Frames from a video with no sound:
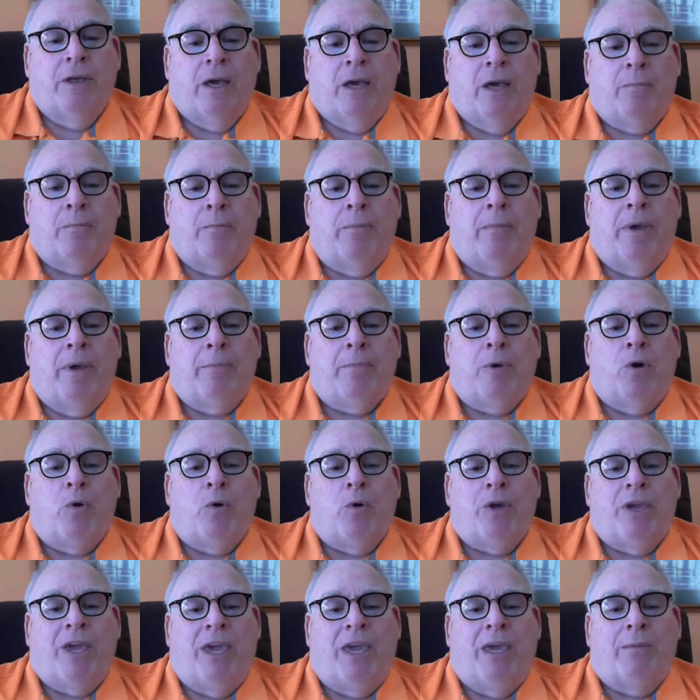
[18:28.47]
a memo
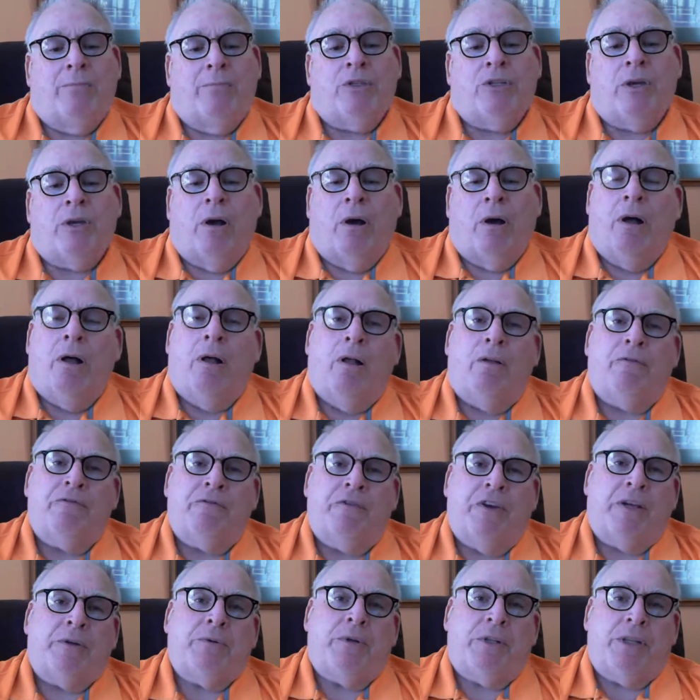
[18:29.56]
came to all
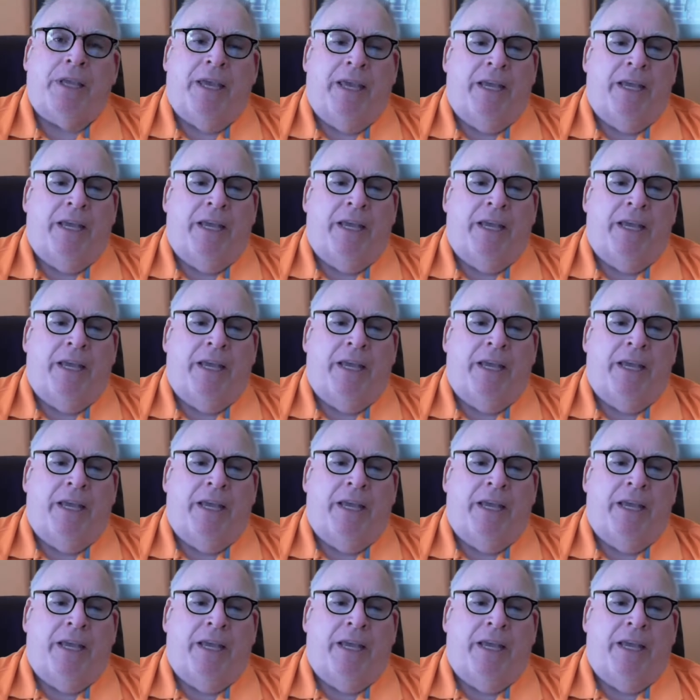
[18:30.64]
federal